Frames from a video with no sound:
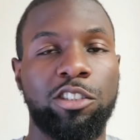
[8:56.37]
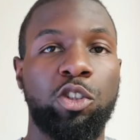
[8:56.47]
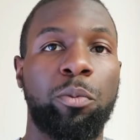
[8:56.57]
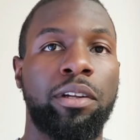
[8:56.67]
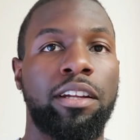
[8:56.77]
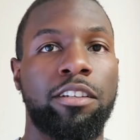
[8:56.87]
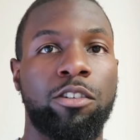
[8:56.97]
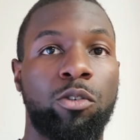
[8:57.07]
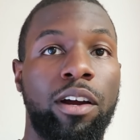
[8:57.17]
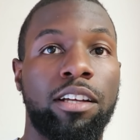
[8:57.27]
and germinating
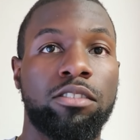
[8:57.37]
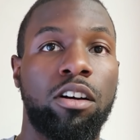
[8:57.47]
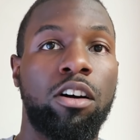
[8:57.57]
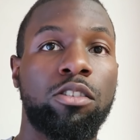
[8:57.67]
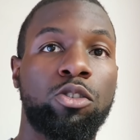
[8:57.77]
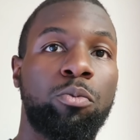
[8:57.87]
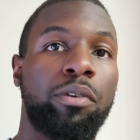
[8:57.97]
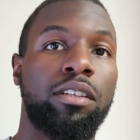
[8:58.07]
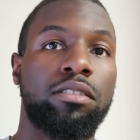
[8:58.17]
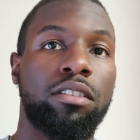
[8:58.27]
the rice also
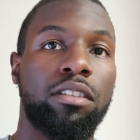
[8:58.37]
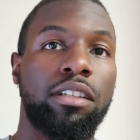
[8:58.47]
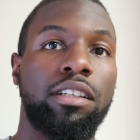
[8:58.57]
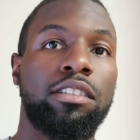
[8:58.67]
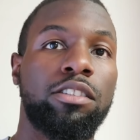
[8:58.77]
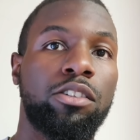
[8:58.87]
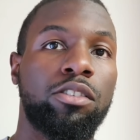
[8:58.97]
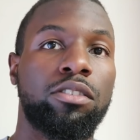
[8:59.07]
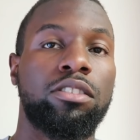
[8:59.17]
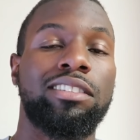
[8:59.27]
makes it
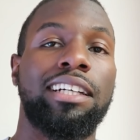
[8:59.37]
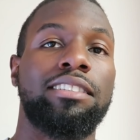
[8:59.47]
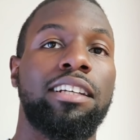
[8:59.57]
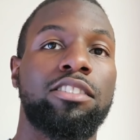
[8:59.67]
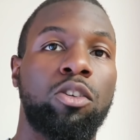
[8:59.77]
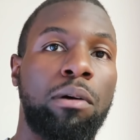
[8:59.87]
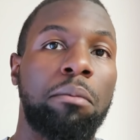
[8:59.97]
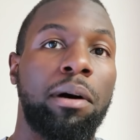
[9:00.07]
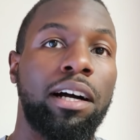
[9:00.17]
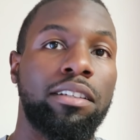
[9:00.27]
easier to digest on my
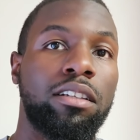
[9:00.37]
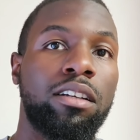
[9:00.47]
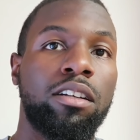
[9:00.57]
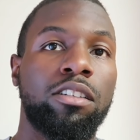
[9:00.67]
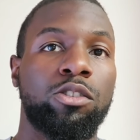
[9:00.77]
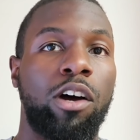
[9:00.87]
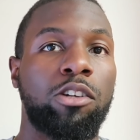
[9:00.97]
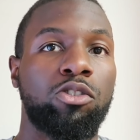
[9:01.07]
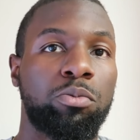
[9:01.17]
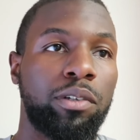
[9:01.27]
body so I
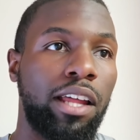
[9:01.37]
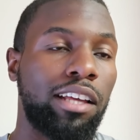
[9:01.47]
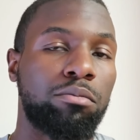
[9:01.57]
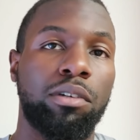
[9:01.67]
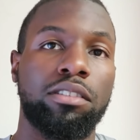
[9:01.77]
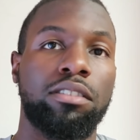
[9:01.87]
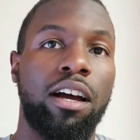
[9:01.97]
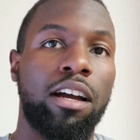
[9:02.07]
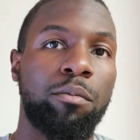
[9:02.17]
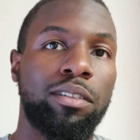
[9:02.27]
don't spend as much
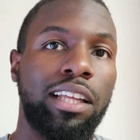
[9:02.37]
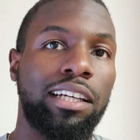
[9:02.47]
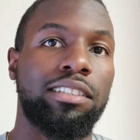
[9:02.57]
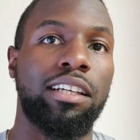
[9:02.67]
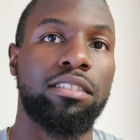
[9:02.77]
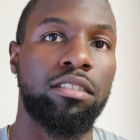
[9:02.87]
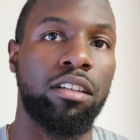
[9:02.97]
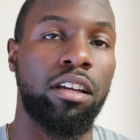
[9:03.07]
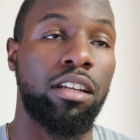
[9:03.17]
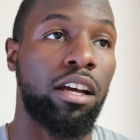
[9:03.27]
time
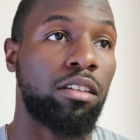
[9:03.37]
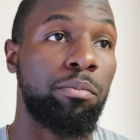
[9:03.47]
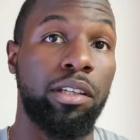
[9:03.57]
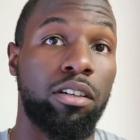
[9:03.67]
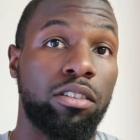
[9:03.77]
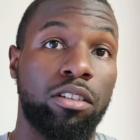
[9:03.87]
digesting and I can be on